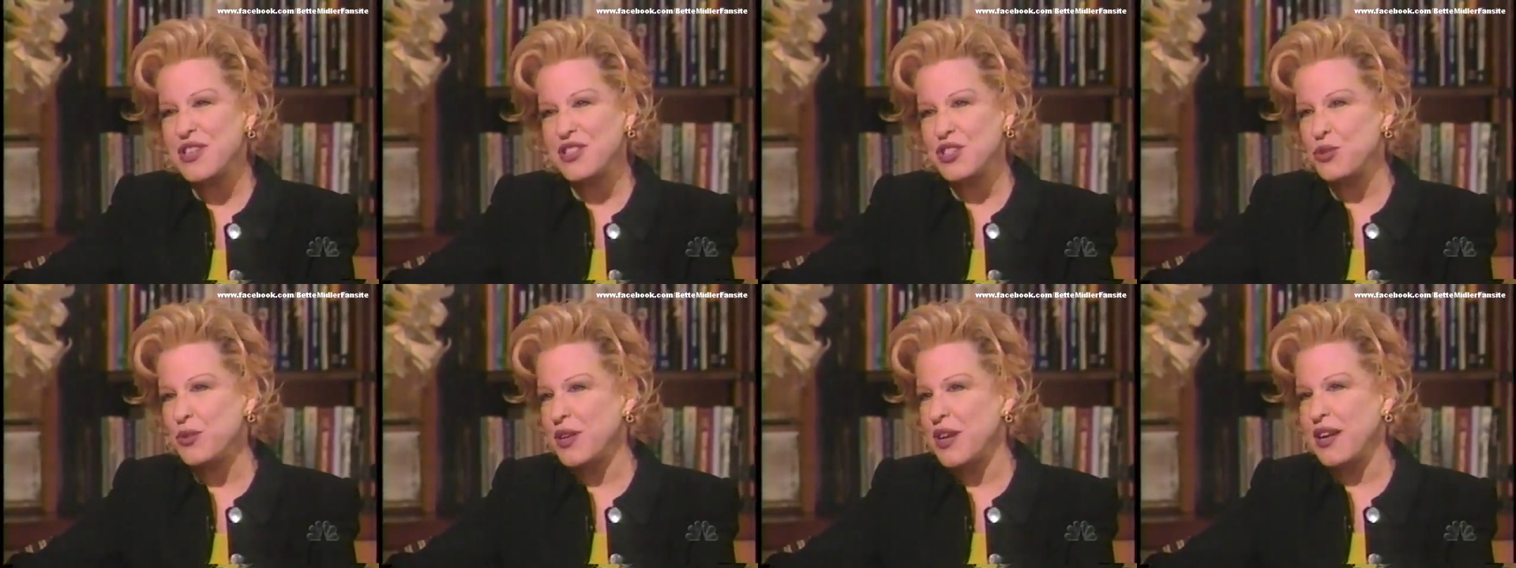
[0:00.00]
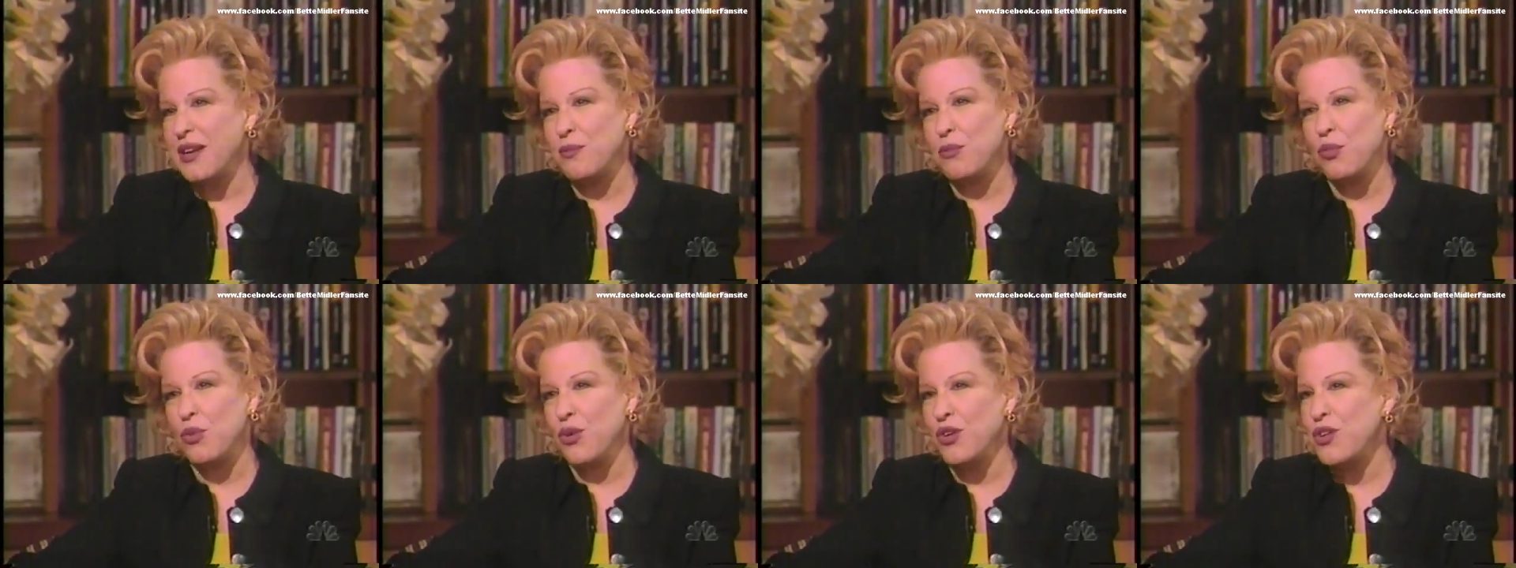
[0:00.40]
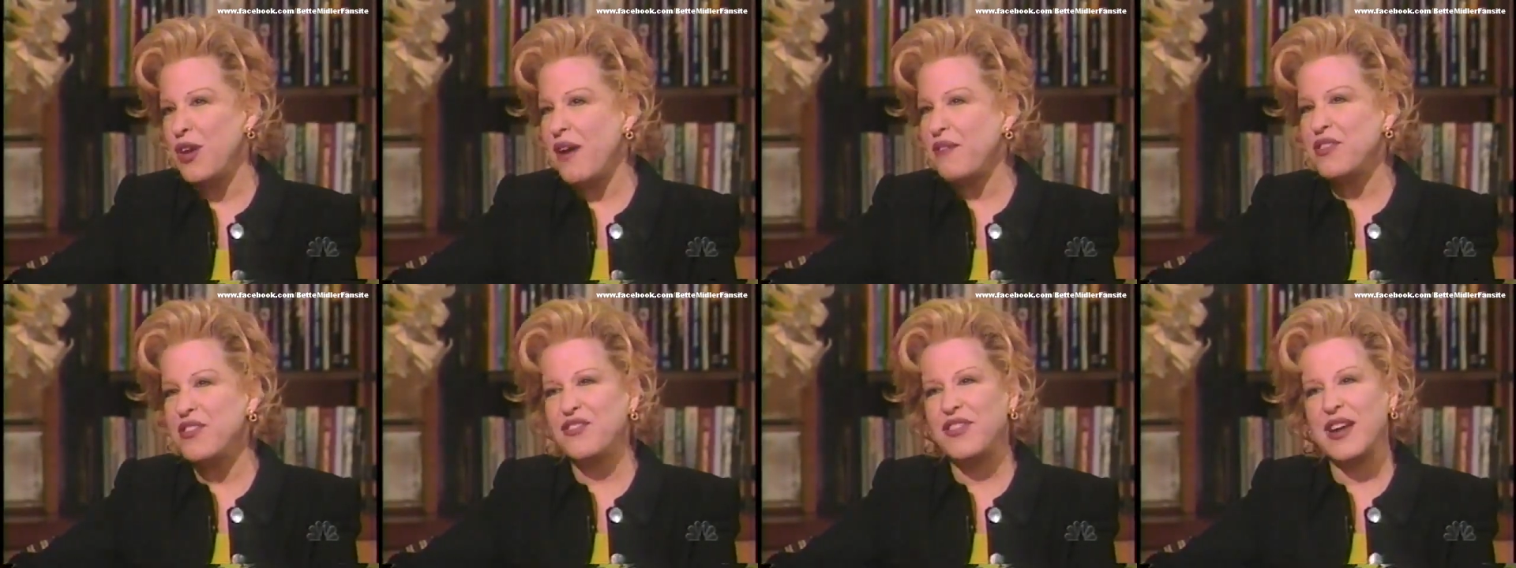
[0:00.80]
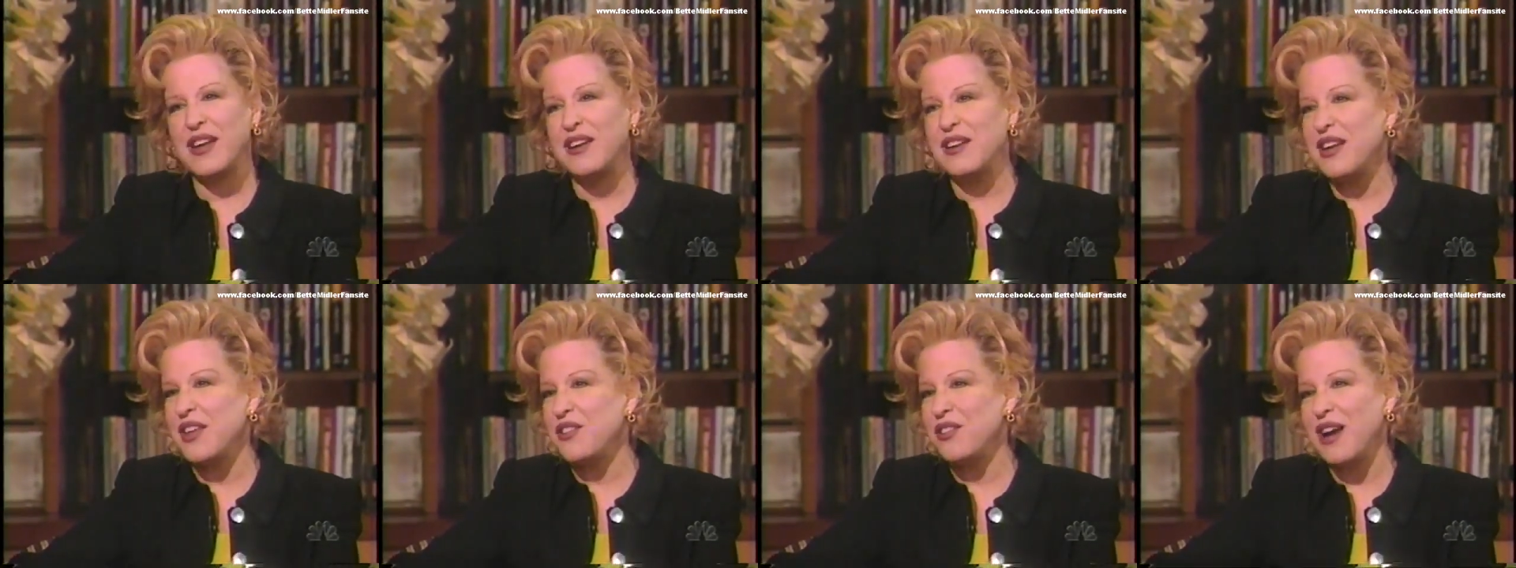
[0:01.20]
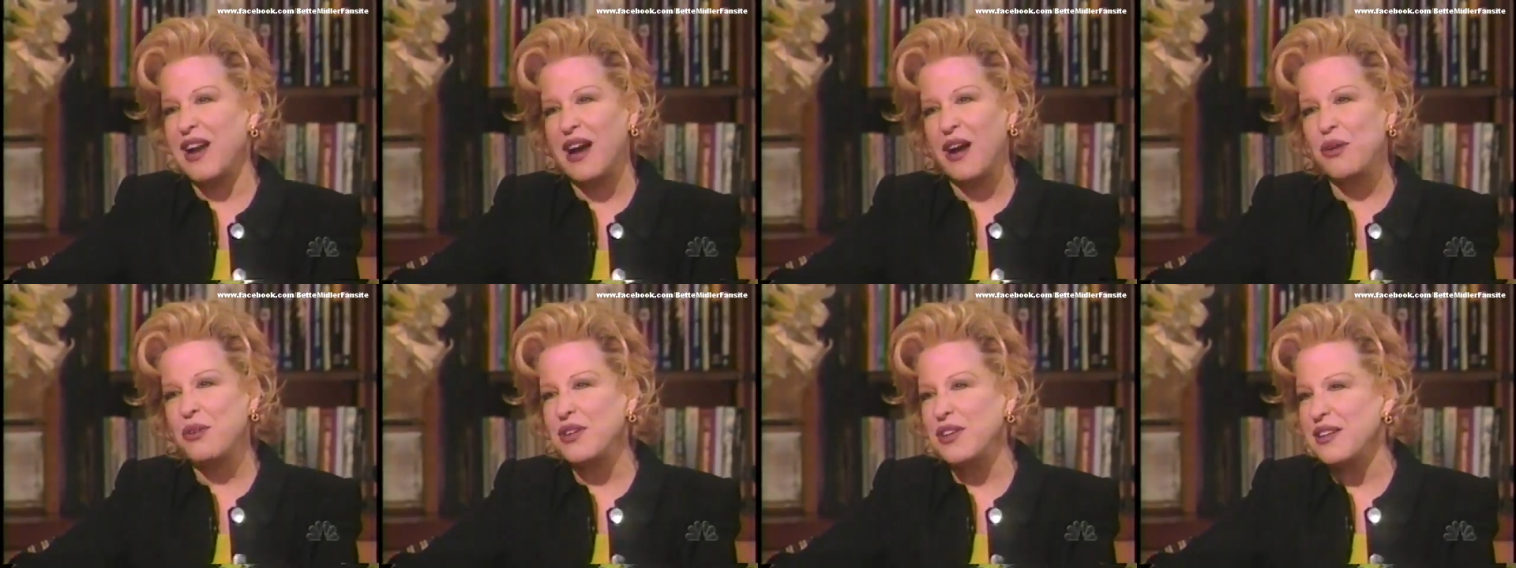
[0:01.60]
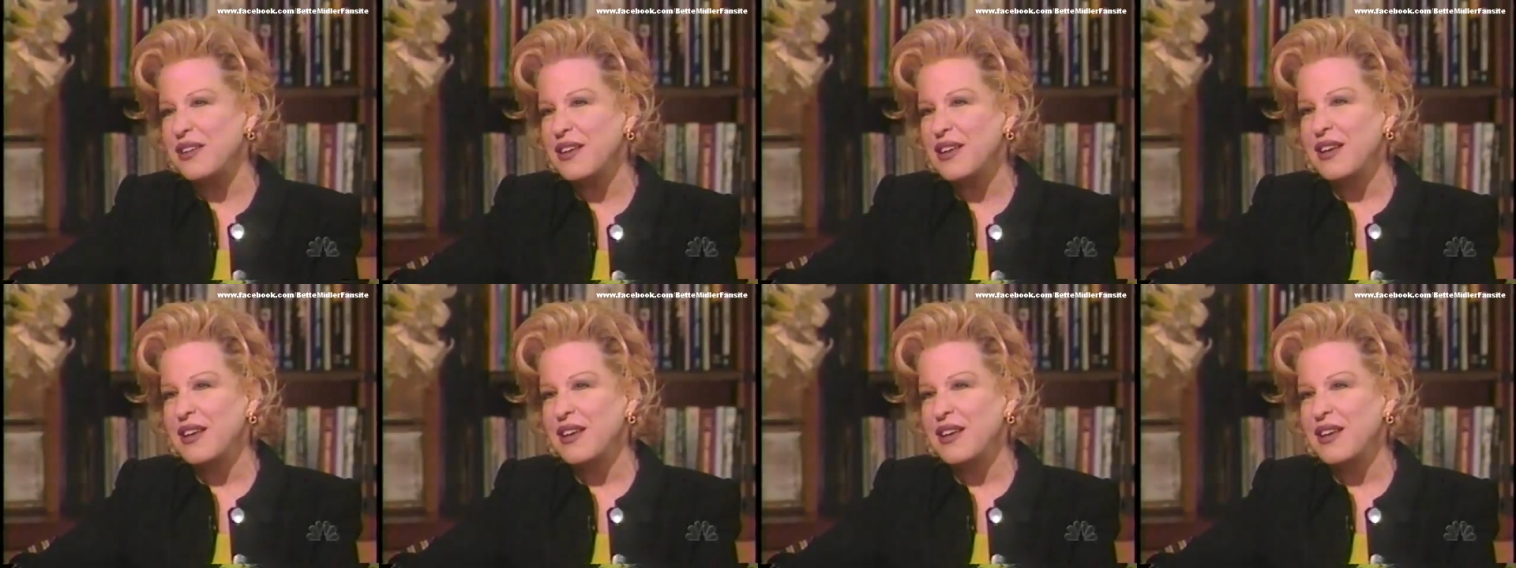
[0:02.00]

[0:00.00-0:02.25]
into it anymore. You have to find another outlet.